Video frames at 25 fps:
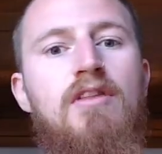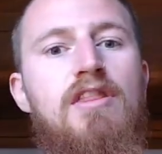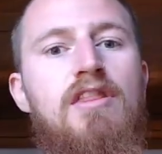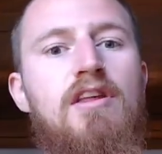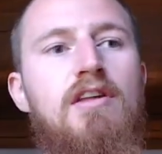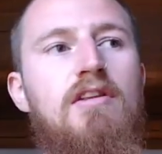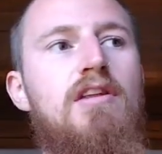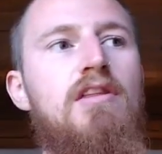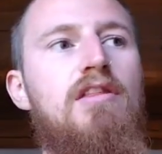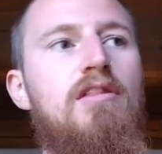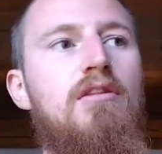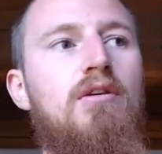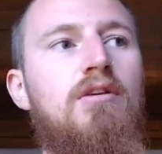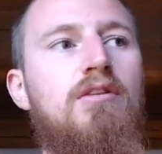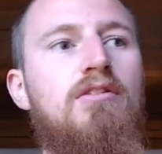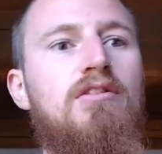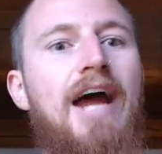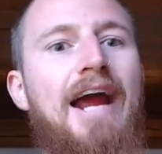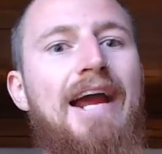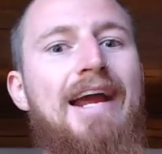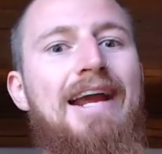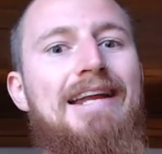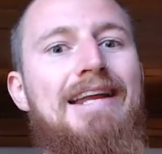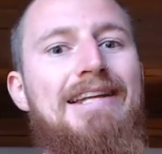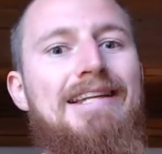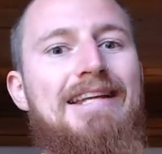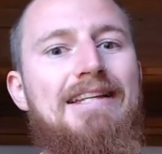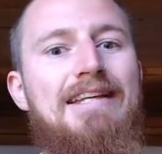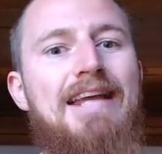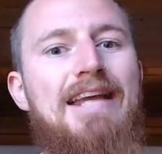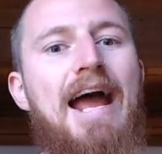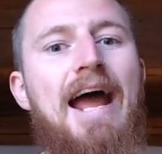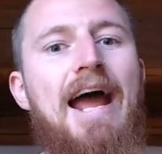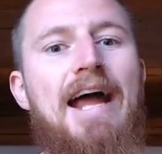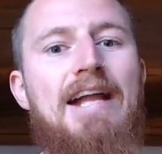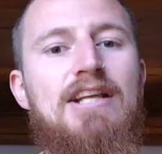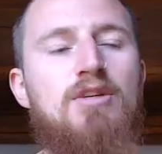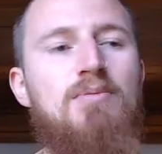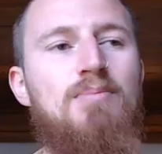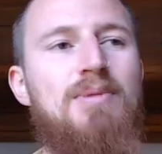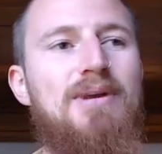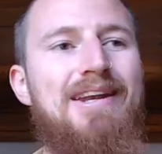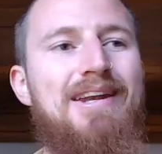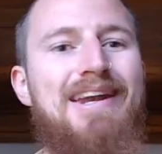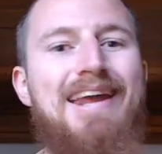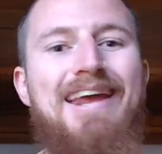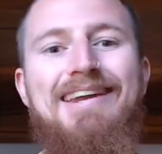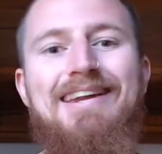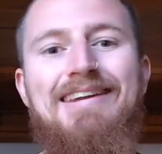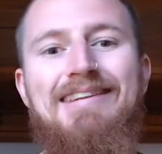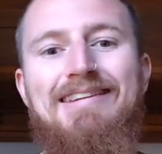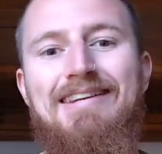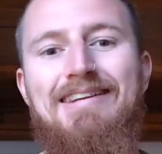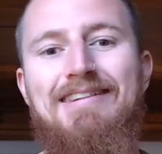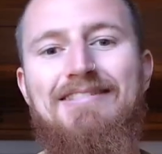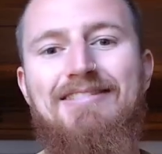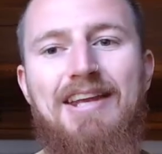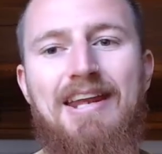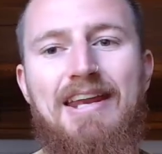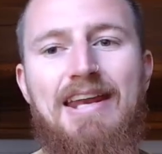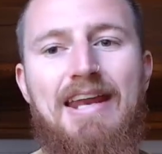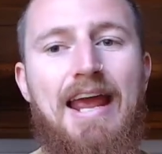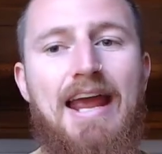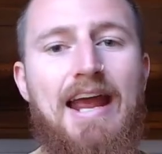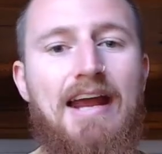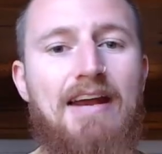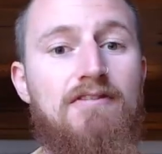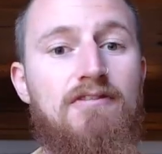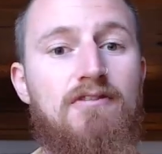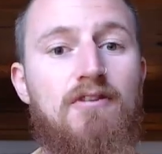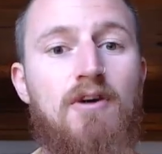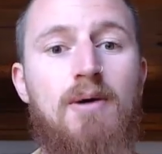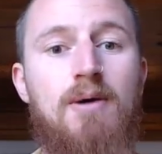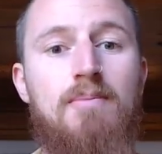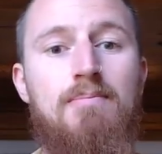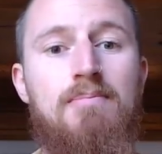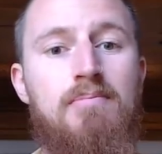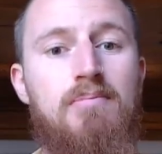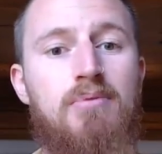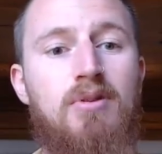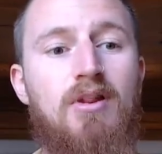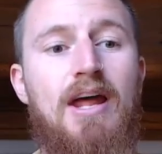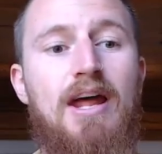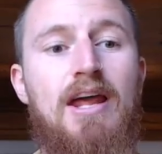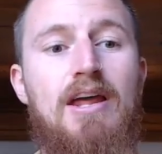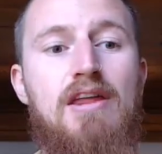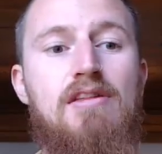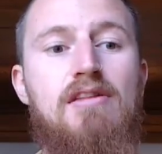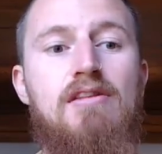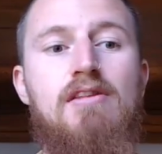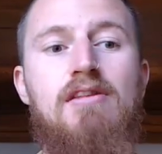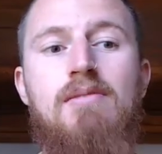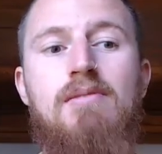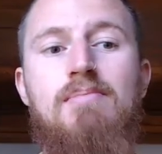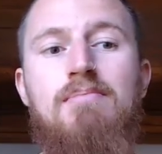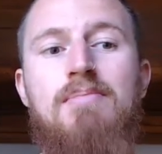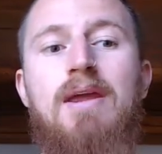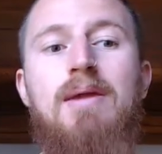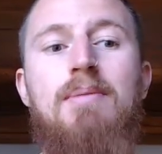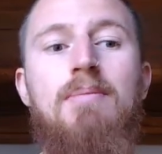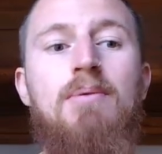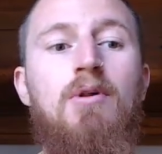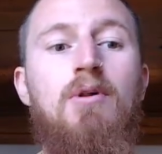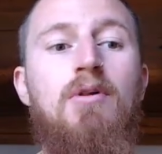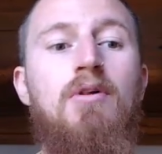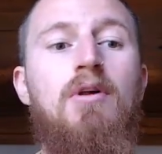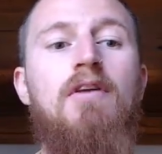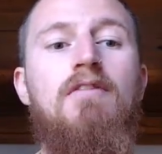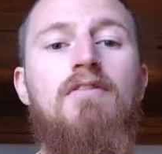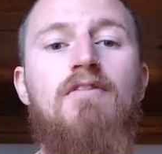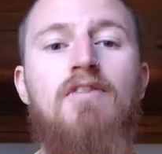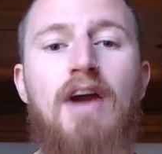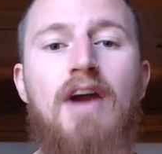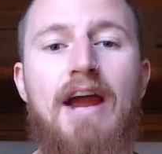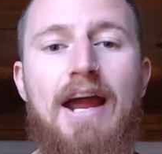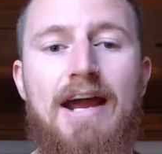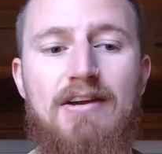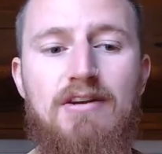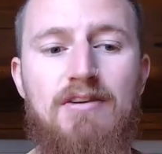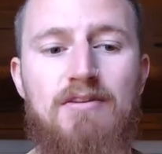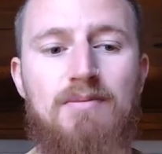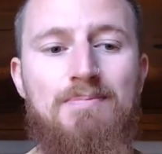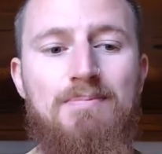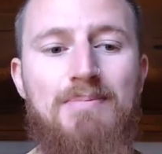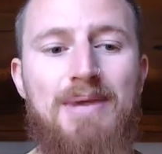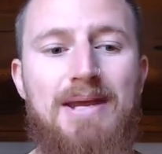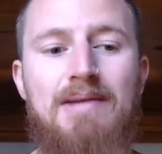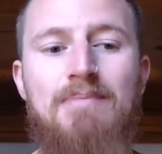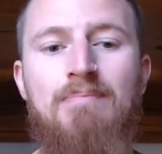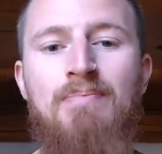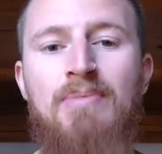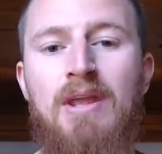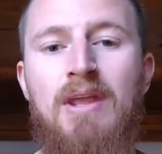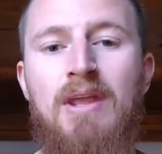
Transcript: So this looked like a detachment and a disconnect from places and people around me.